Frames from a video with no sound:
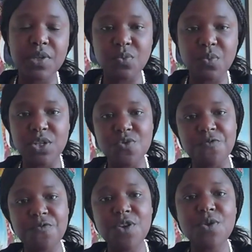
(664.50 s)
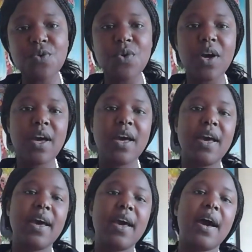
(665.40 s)
were too few.
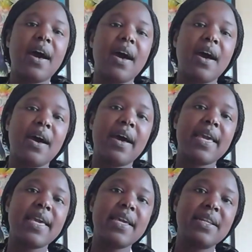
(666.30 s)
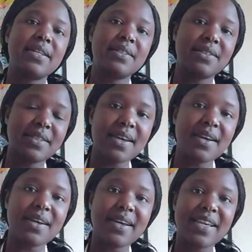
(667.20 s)
In
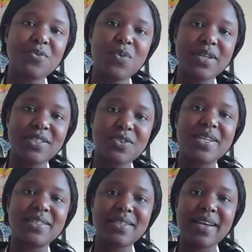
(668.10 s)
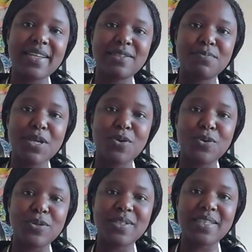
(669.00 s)
Zika, it was criticized
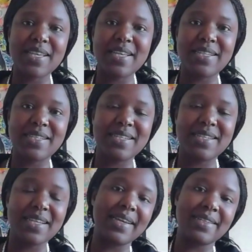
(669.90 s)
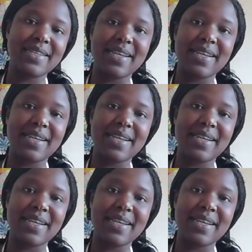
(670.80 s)
because it declared it,